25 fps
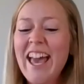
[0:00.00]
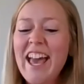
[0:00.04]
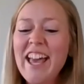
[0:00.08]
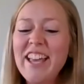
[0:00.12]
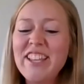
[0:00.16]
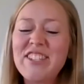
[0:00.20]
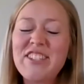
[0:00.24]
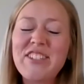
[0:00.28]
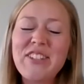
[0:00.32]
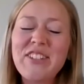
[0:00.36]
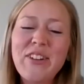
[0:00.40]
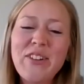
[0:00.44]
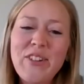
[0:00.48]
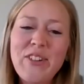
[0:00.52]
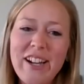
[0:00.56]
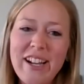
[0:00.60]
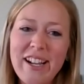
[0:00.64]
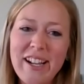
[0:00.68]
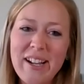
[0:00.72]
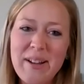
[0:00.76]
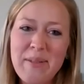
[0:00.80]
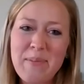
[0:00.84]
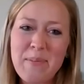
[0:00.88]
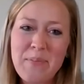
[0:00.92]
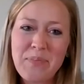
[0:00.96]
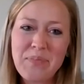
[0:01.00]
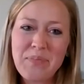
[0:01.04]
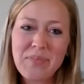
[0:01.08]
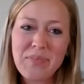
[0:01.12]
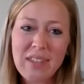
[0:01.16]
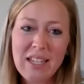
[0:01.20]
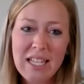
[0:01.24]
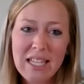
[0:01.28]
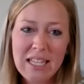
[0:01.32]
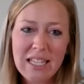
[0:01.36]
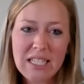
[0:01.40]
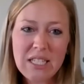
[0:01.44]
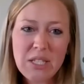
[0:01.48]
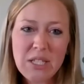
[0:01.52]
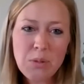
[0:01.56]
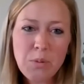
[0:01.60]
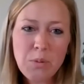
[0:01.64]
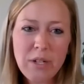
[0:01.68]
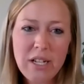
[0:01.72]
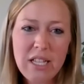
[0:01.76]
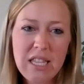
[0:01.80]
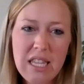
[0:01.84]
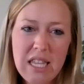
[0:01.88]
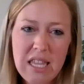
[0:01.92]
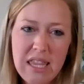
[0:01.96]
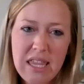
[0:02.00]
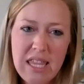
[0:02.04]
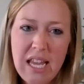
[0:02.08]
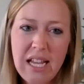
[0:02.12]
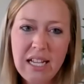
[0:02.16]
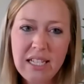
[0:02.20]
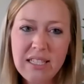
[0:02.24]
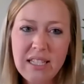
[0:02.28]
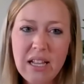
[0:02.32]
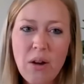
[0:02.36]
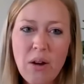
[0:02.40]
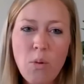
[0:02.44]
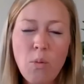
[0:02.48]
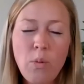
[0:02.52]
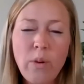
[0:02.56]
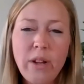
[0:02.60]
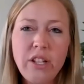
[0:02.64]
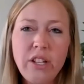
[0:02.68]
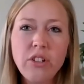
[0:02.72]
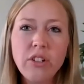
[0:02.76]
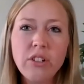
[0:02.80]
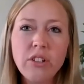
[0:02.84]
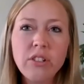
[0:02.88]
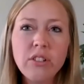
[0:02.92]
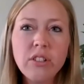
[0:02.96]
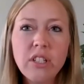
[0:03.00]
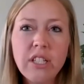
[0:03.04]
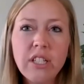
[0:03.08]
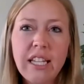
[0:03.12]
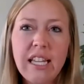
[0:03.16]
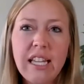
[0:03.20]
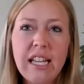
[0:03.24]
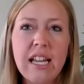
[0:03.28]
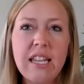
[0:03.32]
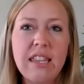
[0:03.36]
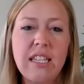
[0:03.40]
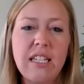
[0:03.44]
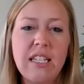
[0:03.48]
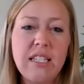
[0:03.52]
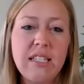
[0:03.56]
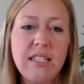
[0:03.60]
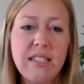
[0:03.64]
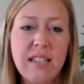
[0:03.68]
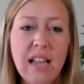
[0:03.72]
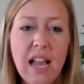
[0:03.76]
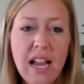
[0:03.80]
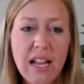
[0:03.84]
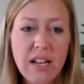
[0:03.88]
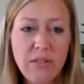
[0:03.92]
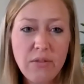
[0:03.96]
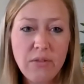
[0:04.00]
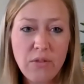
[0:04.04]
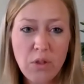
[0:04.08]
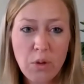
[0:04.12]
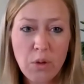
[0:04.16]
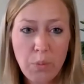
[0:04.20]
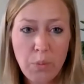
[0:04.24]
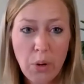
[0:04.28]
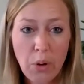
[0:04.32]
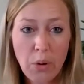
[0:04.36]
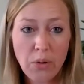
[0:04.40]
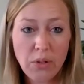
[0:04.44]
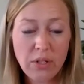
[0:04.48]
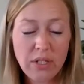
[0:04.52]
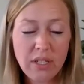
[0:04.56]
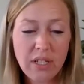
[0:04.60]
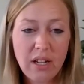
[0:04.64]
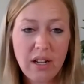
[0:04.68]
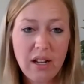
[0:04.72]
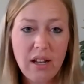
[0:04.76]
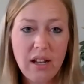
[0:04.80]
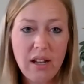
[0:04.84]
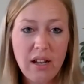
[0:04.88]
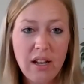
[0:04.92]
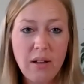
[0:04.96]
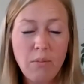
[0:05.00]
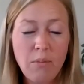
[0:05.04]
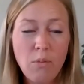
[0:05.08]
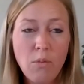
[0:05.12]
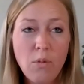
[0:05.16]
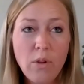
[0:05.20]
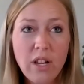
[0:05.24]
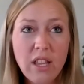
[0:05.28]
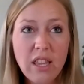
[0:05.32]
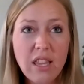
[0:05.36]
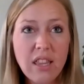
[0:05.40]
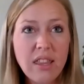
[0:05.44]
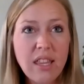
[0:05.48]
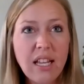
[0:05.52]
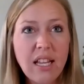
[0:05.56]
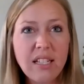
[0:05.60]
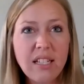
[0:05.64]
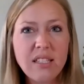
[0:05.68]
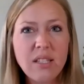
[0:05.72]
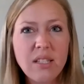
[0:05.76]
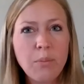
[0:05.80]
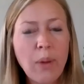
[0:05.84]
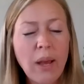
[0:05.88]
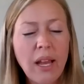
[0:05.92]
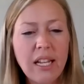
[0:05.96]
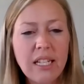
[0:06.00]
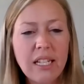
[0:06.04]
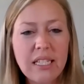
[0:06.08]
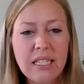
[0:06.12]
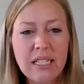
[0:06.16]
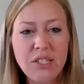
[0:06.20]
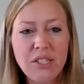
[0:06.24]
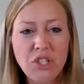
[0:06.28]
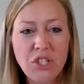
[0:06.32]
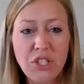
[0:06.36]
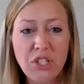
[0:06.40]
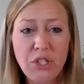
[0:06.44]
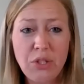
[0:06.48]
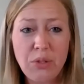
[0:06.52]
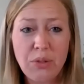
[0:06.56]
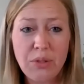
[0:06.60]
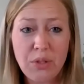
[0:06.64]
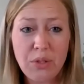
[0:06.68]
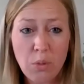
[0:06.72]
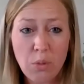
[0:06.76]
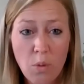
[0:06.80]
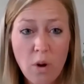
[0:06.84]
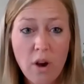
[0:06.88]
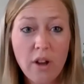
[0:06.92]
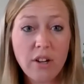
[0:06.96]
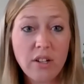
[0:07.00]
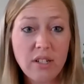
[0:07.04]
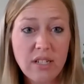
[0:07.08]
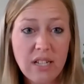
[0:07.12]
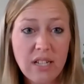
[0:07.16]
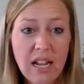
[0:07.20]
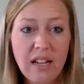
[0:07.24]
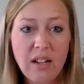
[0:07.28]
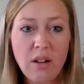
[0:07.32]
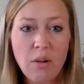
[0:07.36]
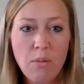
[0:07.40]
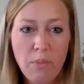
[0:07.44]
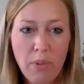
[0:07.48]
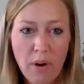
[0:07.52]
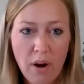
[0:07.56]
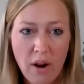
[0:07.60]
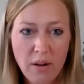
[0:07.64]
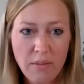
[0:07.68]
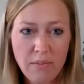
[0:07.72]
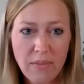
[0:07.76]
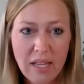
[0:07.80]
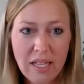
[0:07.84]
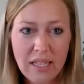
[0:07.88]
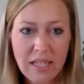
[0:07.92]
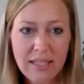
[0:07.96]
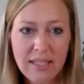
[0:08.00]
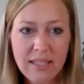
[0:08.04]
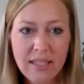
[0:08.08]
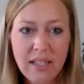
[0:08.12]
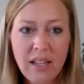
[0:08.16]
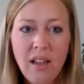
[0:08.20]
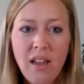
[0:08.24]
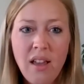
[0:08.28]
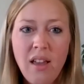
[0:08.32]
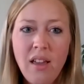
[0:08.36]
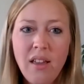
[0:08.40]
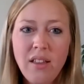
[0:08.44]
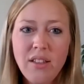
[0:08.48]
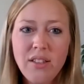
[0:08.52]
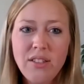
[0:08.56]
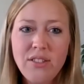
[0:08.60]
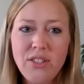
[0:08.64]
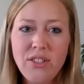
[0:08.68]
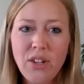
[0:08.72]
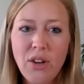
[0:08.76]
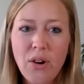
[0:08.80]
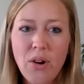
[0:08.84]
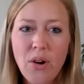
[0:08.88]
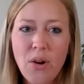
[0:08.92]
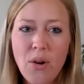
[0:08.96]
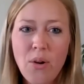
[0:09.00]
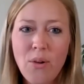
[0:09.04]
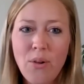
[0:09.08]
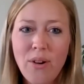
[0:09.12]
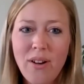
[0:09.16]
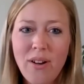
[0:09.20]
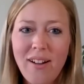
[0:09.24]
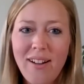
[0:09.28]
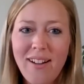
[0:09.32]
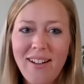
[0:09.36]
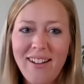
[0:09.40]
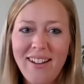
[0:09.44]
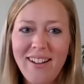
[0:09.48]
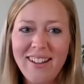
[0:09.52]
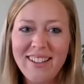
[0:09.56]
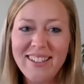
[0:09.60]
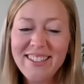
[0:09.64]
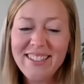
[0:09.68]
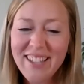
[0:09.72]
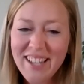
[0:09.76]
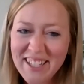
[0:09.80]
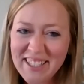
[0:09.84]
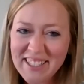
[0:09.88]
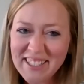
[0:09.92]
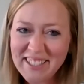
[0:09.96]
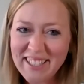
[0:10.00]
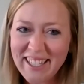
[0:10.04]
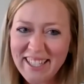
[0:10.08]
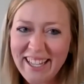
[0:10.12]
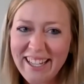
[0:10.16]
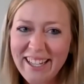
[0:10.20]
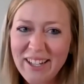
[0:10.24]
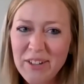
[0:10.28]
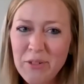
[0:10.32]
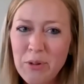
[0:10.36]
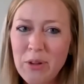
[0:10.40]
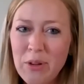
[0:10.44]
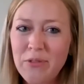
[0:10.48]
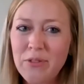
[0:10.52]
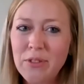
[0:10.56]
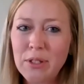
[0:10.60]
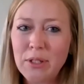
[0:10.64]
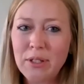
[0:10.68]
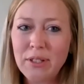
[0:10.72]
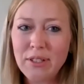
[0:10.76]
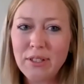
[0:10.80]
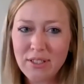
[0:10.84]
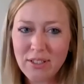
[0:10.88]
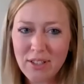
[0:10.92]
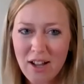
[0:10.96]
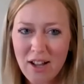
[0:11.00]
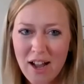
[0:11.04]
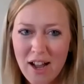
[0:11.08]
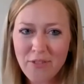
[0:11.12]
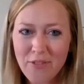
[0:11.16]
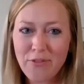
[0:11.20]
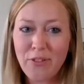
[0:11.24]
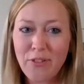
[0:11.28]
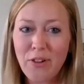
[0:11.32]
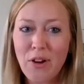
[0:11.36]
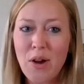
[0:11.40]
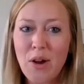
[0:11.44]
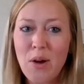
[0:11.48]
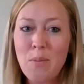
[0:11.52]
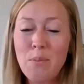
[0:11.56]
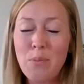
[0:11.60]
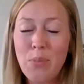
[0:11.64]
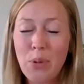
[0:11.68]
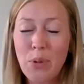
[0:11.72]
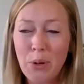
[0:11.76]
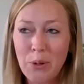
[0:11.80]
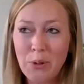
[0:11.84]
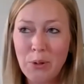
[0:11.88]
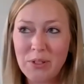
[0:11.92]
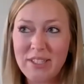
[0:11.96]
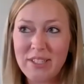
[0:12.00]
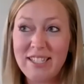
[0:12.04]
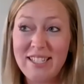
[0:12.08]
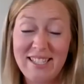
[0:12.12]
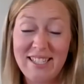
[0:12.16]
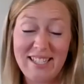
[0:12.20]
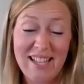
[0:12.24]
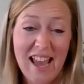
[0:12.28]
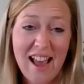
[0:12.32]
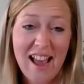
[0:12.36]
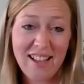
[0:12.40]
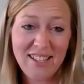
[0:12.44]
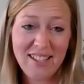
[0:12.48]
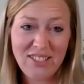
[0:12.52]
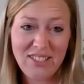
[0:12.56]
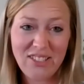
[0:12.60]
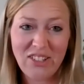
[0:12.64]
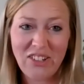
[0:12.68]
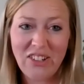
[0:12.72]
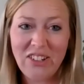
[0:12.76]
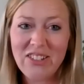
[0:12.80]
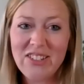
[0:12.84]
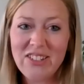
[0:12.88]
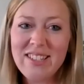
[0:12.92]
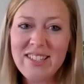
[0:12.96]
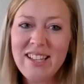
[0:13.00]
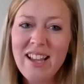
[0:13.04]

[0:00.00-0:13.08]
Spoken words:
So this is one of the things that when you're looking at the design of the boat, one of the things to pay attention to is the watertight compartments. So luckily, we've learned a lot from boat disasters,